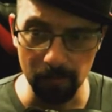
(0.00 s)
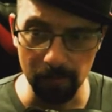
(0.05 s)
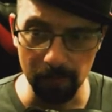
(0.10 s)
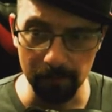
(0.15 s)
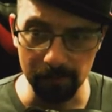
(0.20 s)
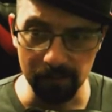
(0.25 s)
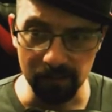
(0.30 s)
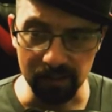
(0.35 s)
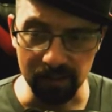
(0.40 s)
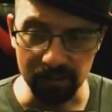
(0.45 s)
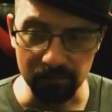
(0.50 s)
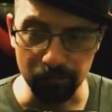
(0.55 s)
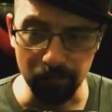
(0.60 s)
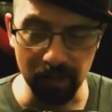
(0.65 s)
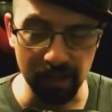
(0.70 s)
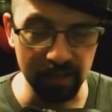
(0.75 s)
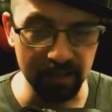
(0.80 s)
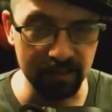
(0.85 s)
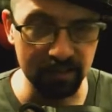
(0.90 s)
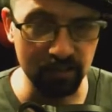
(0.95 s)
like if
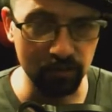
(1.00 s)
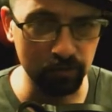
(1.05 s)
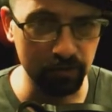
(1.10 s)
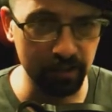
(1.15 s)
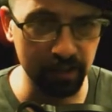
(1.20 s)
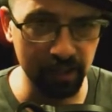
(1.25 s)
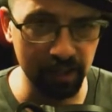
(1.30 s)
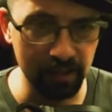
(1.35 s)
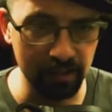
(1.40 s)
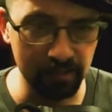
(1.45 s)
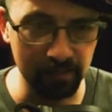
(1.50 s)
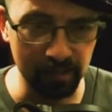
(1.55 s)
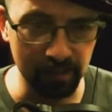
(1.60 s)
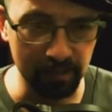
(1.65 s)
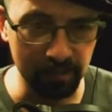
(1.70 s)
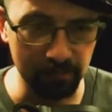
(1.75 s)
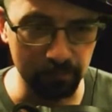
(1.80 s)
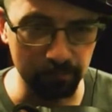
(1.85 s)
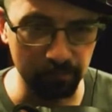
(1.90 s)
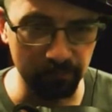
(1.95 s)
pants only had like
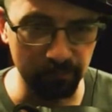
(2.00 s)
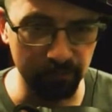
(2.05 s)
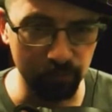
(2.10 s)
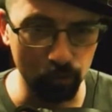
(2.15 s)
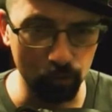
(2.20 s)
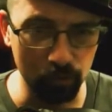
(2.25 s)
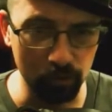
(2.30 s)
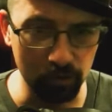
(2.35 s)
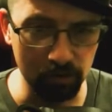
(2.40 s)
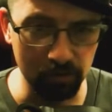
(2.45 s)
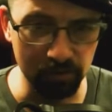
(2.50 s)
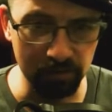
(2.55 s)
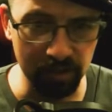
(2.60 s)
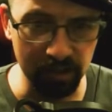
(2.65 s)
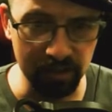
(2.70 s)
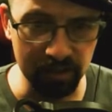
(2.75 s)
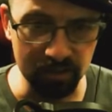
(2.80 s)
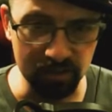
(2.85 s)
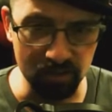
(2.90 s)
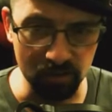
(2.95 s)
4
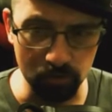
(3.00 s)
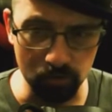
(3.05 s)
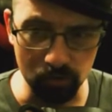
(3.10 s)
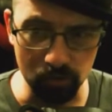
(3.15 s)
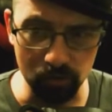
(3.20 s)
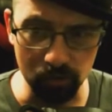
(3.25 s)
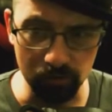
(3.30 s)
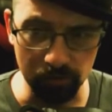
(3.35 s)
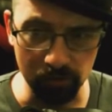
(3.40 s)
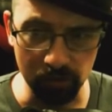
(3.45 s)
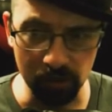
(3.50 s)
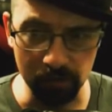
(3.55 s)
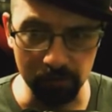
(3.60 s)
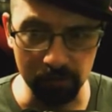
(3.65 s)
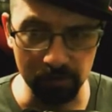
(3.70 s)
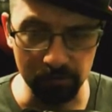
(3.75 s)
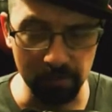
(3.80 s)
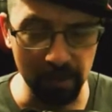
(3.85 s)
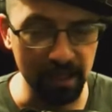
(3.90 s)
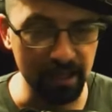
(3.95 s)
things to roll from,
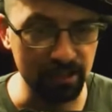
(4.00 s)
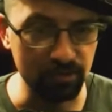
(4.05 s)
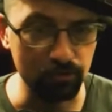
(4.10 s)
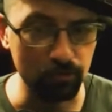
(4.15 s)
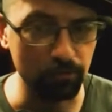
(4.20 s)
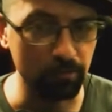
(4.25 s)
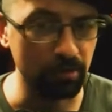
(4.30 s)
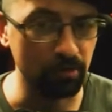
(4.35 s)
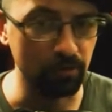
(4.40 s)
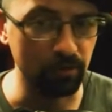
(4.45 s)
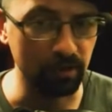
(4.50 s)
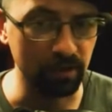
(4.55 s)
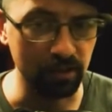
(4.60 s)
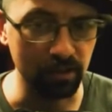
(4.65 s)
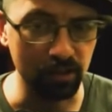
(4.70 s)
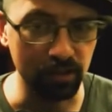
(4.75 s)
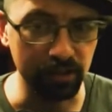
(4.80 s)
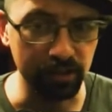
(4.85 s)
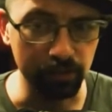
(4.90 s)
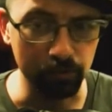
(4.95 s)
pants would be really
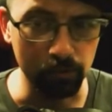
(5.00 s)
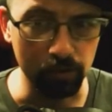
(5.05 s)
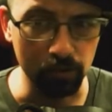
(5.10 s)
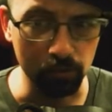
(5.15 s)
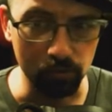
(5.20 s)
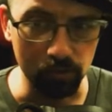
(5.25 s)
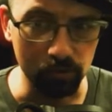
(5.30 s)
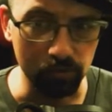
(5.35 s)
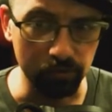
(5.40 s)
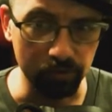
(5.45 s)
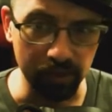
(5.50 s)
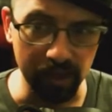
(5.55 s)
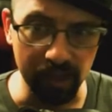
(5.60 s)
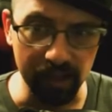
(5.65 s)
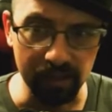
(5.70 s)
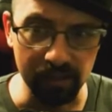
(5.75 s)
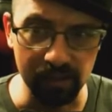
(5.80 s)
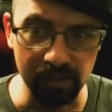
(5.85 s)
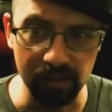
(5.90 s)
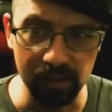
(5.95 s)
good. You want to roll for that.
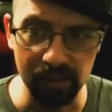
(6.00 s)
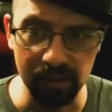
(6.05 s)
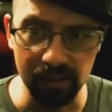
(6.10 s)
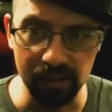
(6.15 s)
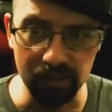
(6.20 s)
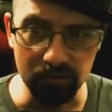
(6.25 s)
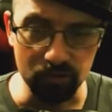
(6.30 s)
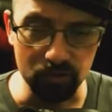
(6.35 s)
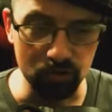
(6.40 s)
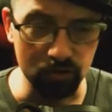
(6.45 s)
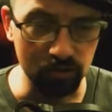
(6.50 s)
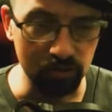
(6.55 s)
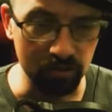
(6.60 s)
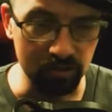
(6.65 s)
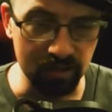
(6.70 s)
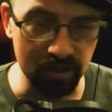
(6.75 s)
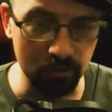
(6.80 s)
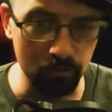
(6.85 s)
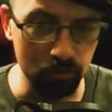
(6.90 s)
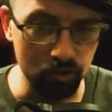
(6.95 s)

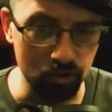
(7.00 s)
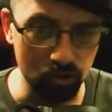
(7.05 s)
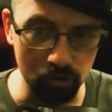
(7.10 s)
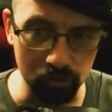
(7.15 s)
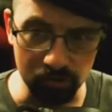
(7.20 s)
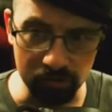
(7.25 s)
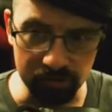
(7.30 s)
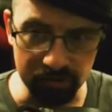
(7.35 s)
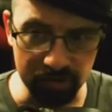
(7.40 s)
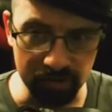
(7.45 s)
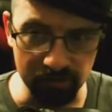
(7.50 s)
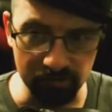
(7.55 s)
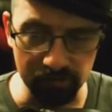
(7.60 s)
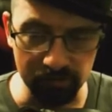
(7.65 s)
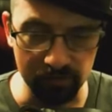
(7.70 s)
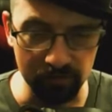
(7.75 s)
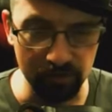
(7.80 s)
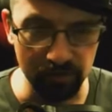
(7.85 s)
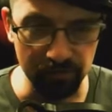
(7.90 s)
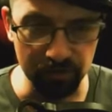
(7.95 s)
Same with shoulders. If
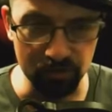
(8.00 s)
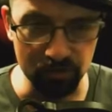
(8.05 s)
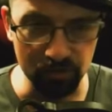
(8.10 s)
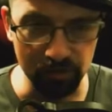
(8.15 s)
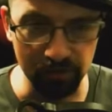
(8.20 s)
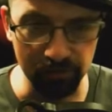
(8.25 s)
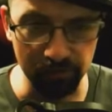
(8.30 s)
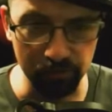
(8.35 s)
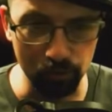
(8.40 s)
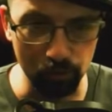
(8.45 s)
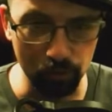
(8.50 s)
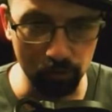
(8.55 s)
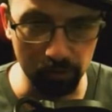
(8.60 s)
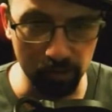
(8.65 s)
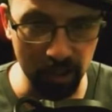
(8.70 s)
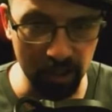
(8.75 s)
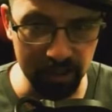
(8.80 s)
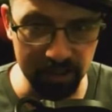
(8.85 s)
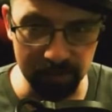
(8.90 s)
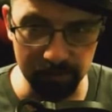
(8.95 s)
there's only 4
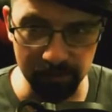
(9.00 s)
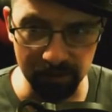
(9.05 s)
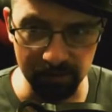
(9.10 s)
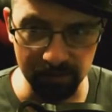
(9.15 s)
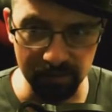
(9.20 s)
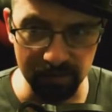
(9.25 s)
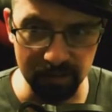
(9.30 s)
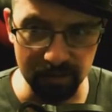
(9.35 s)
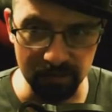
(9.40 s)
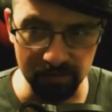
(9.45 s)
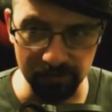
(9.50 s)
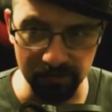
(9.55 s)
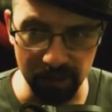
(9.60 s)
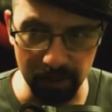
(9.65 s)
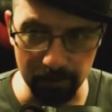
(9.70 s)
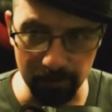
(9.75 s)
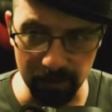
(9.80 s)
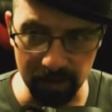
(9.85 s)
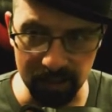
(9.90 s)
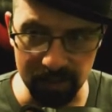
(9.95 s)
possibilities or 5
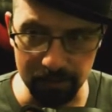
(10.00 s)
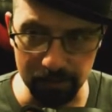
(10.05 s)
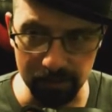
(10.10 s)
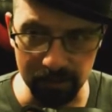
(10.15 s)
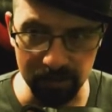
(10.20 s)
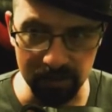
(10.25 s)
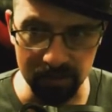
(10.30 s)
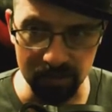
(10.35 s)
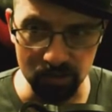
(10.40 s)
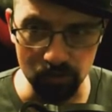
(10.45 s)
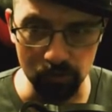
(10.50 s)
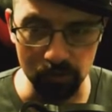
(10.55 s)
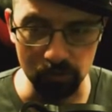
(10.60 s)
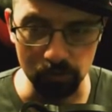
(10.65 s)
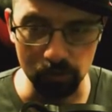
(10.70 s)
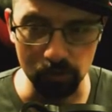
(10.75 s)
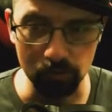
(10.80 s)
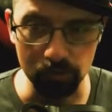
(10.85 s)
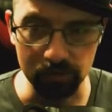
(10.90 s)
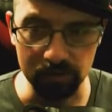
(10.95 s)
possibilities, you want to roll
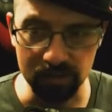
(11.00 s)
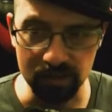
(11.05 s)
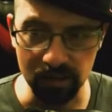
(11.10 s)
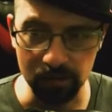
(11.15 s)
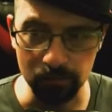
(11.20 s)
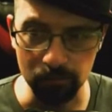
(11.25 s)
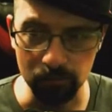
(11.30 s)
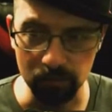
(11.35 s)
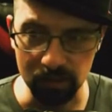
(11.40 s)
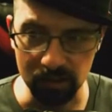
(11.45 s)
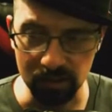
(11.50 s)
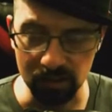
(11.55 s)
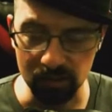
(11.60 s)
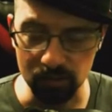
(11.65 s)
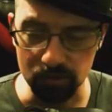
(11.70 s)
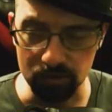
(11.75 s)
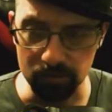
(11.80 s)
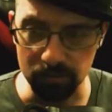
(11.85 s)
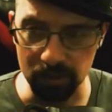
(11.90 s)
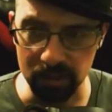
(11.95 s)
with something with the
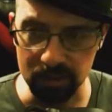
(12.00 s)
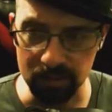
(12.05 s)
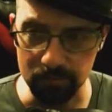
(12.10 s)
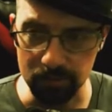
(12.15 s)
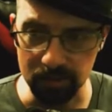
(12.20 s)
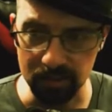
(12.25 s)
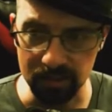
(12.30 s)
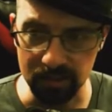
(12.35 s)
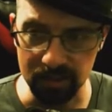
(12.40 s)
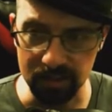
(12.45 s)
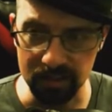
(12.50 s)
lowest possibilities.